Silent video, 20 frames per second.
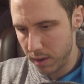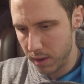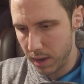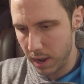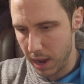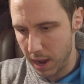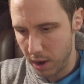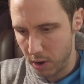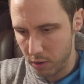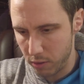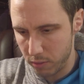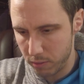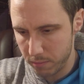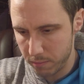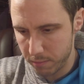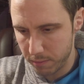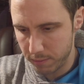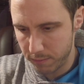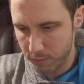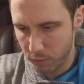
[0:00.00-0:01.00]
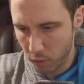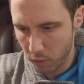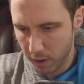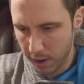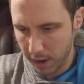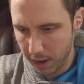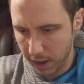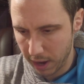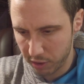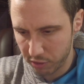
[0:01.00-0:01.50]
Now,
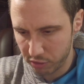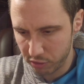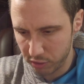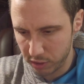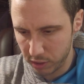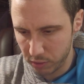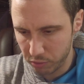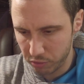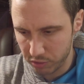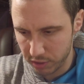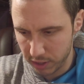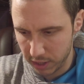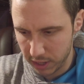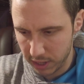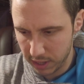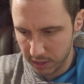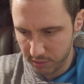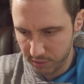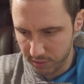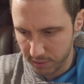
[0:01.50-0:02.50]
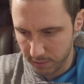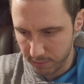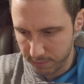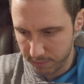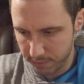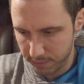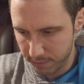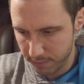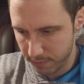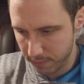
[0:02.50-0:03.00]
before I actually use an
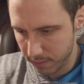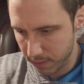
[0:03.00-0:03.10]
adhesive,